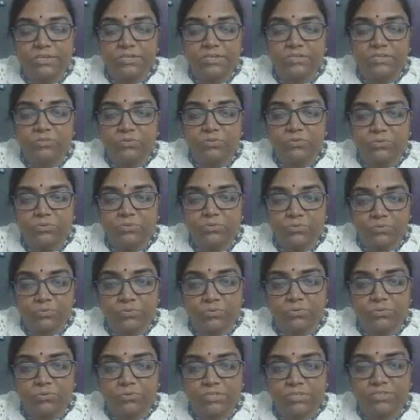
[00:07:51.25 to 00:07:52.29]
So
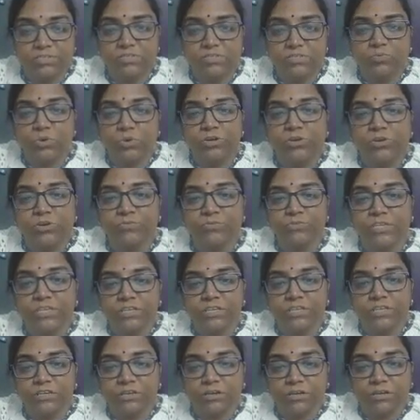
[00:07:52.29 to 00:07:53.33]
this is one of
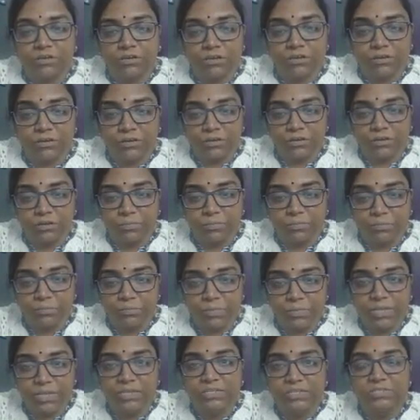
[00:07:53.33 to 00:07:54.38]
the
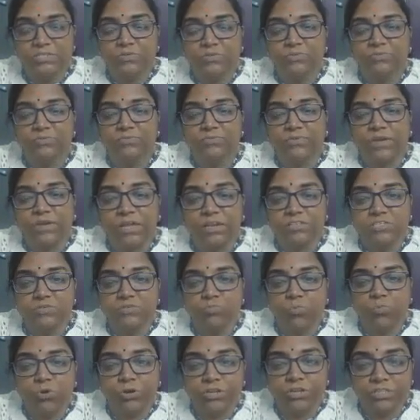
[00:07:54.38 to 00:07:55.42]
merits of valence
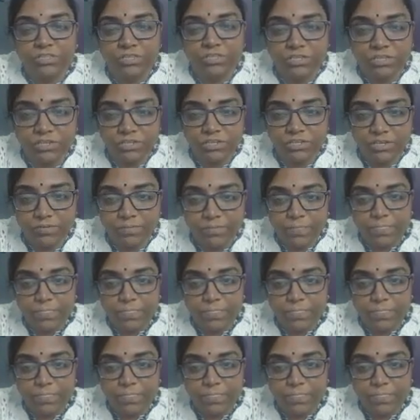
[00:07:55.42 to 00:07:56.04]
bond theory.